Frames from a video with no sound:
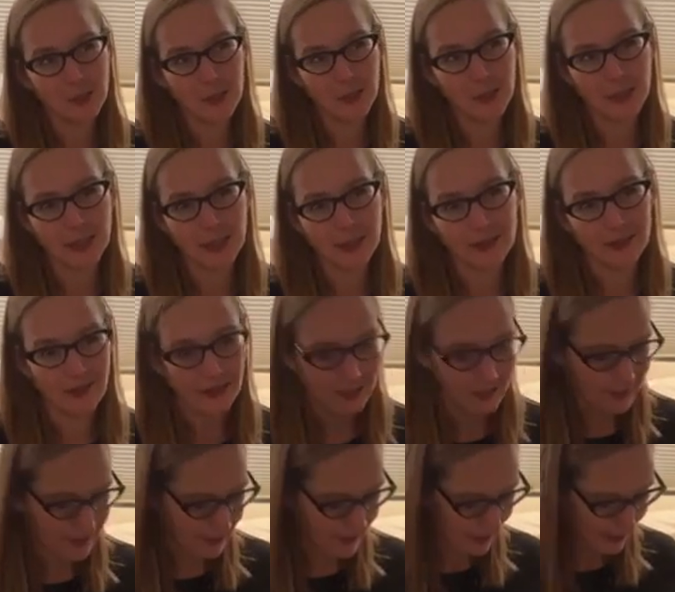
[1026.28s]
to be
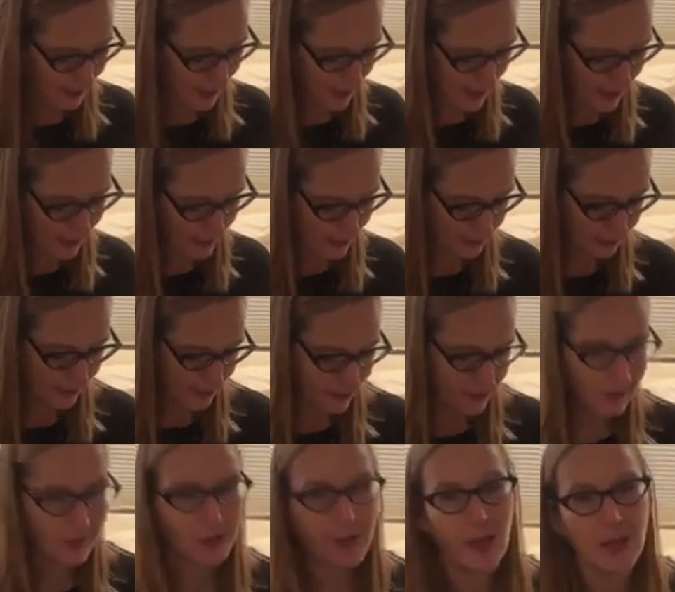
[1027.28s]
like
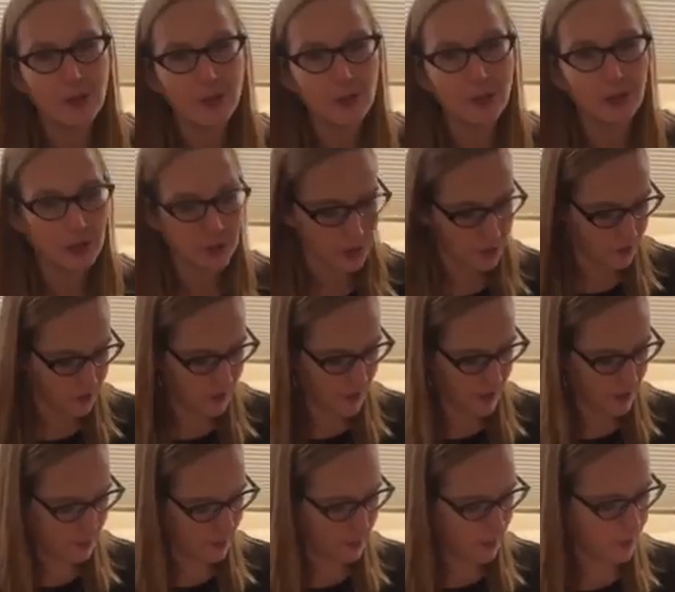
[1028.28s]
underclothes,
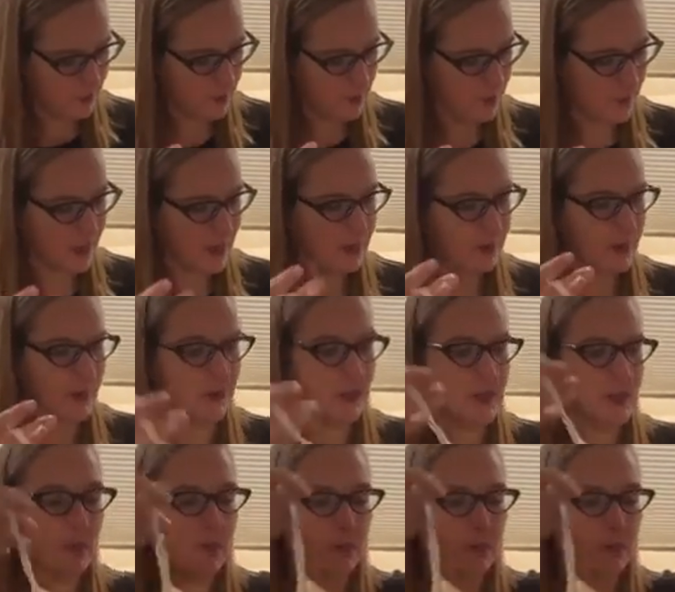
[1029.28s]
I suppose, but I found